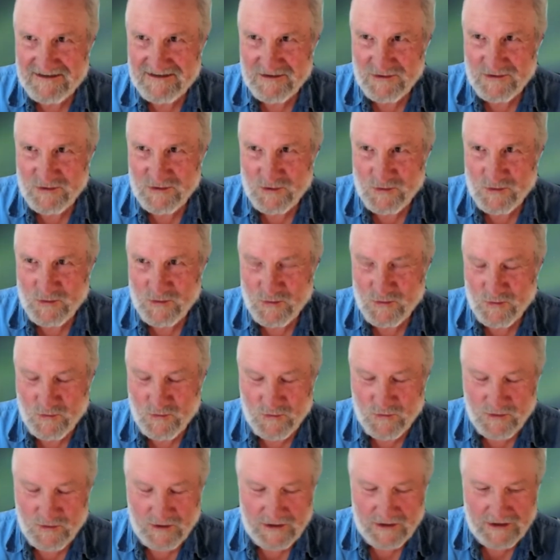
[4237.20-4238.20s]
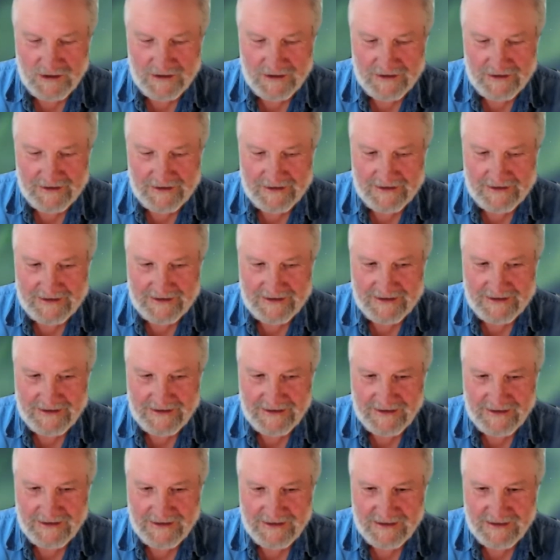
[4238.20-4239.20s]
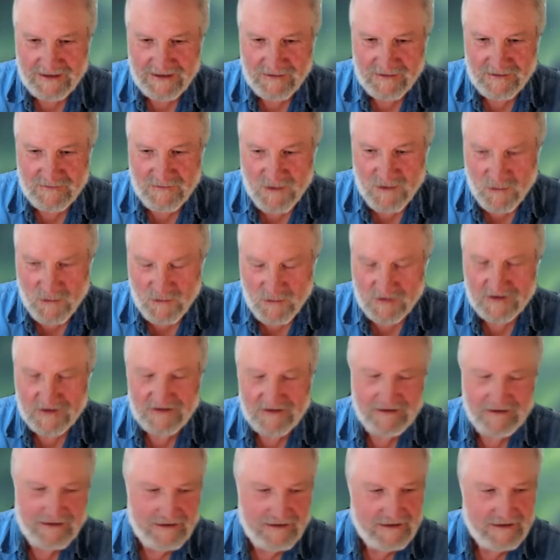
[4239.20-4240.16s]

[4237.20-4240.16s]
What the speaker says: who wrote